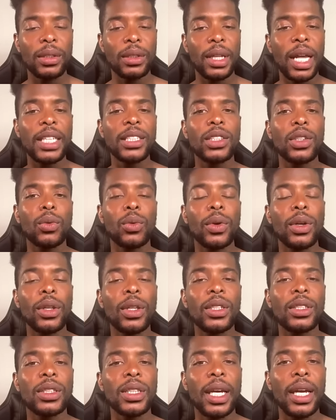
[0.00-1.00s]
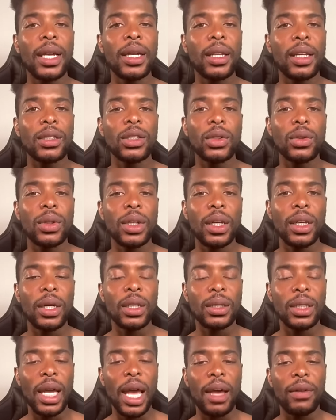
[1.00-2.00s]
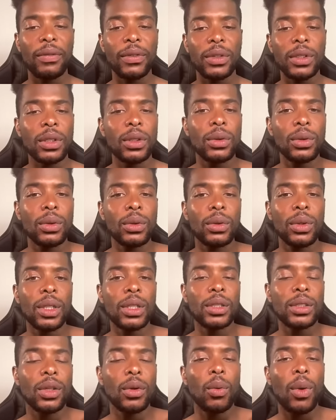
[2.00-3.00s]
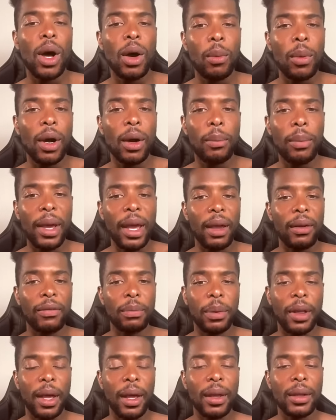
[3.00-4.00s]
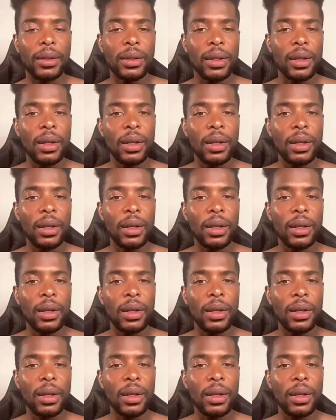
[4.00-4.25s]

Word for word: That's the realest thing that your kids got for school is the Walmart backpacks.